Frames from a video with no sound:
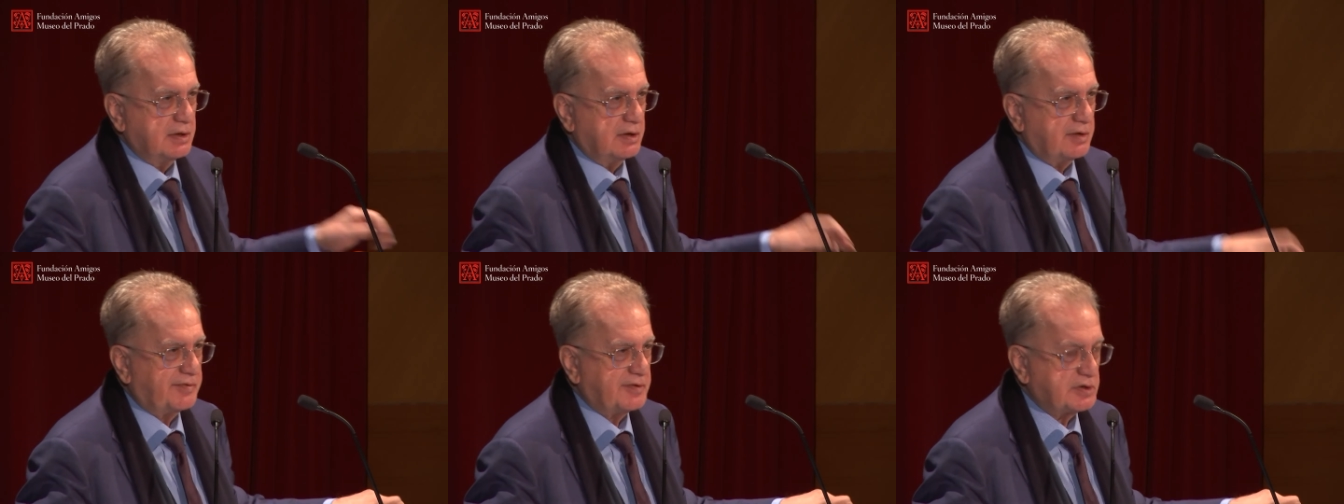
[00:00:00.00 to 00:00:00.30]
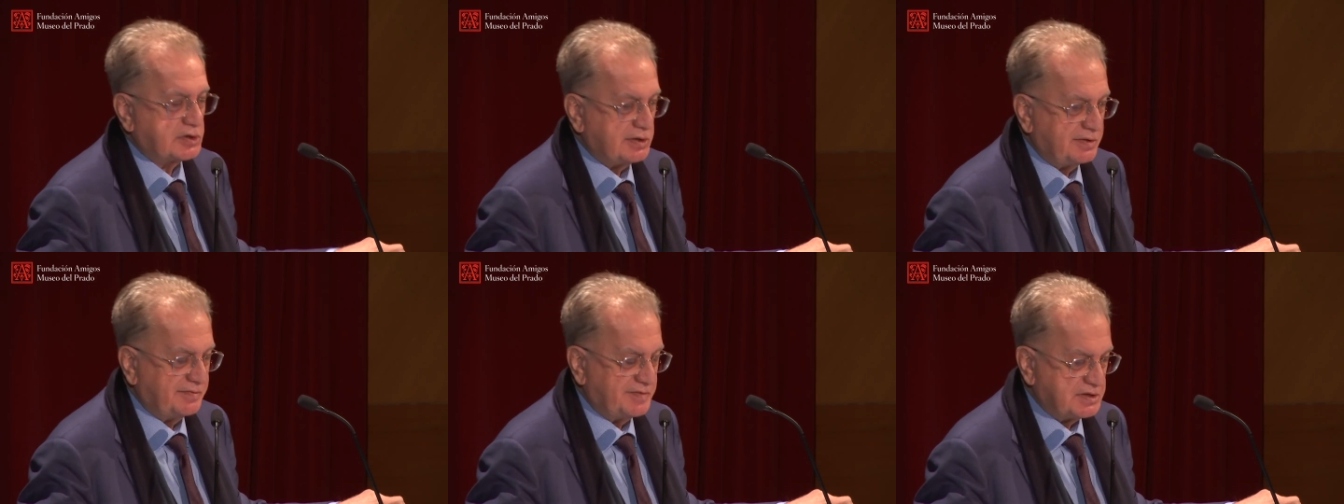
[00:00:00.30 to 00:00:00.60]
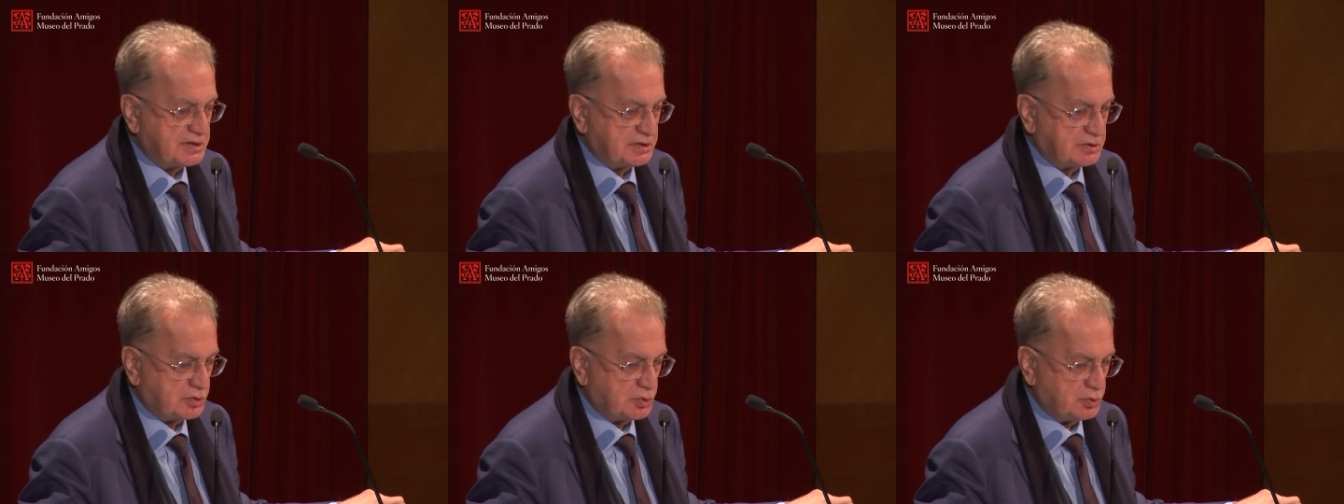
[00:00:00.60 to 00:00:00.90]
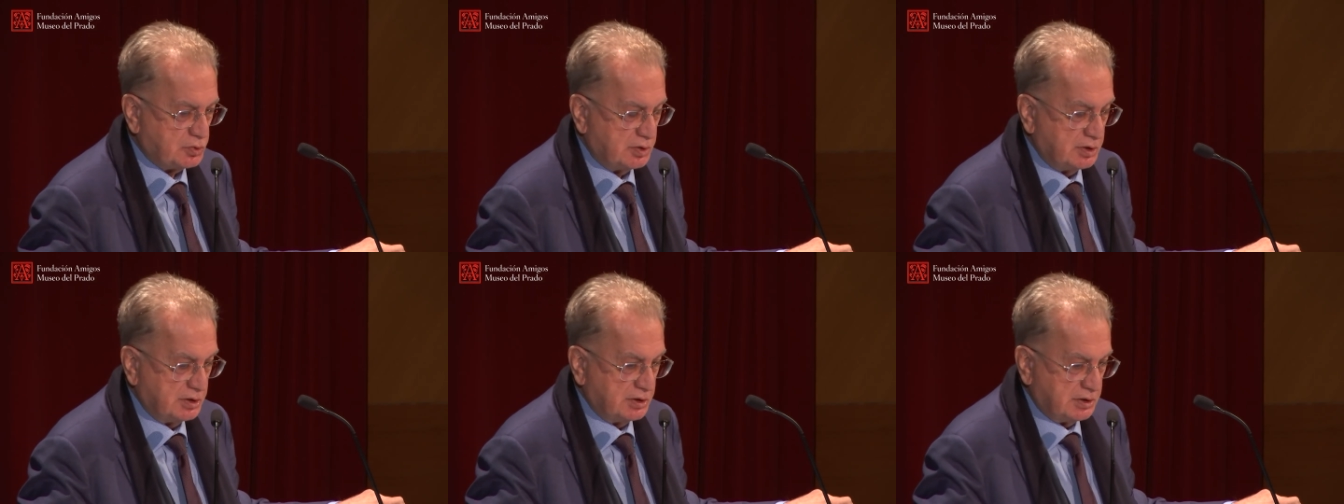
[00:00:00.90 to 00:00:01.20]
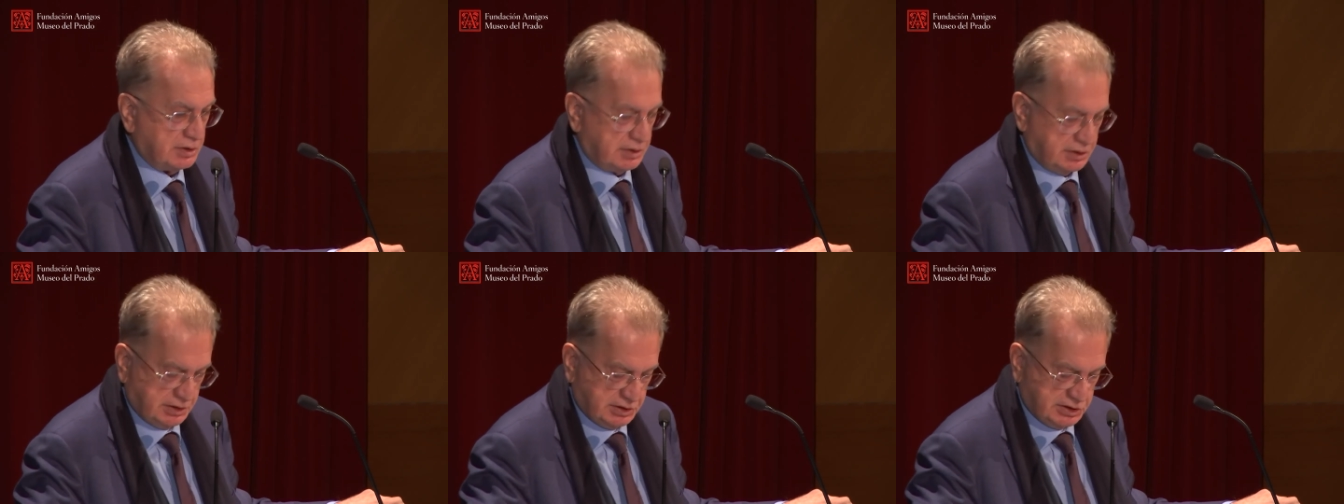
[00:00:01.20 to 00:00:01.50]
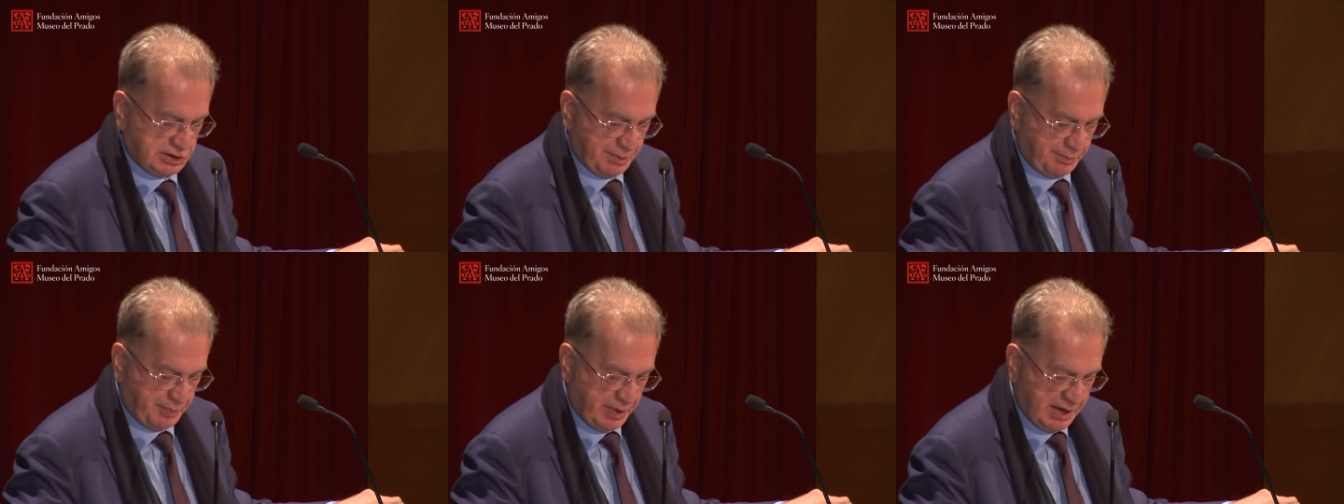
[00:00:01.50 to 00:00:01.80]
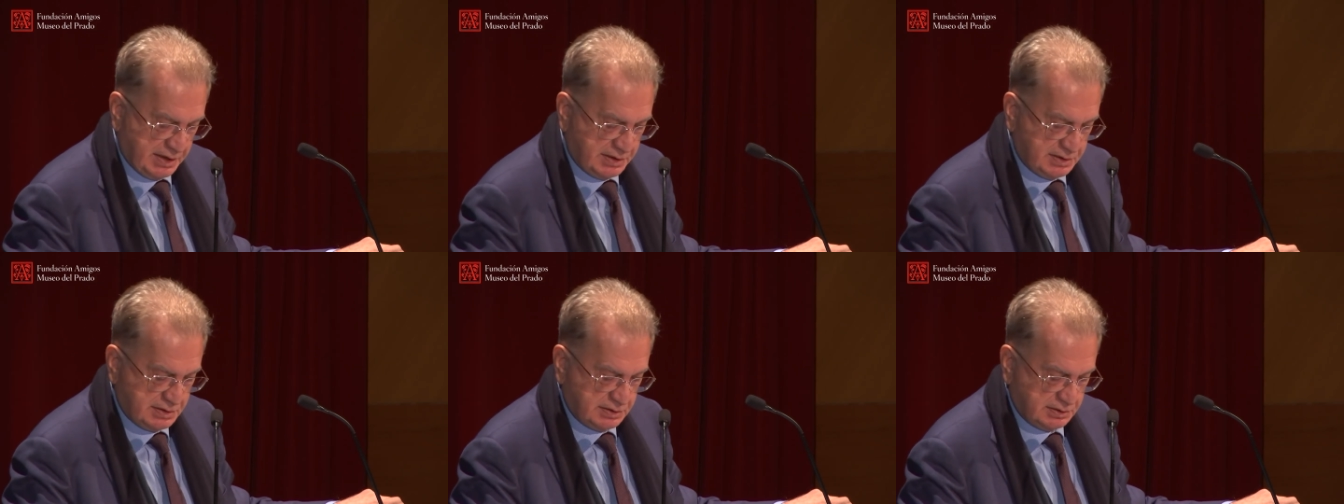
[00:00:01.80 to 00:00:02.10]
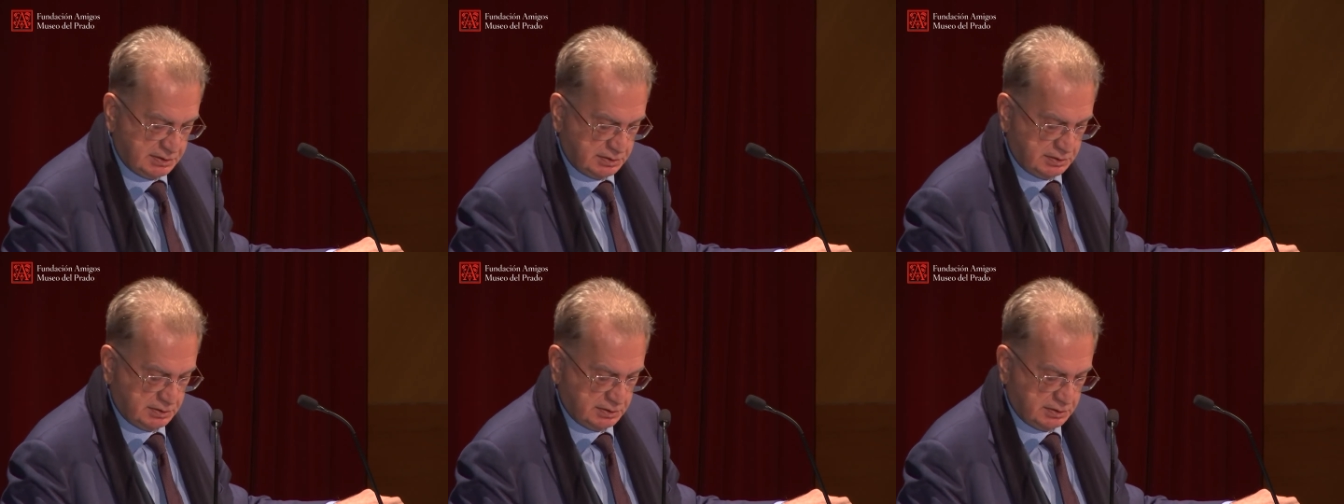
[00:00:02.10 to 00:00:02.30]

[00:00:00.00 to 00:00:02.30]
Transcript: official visit to Japan.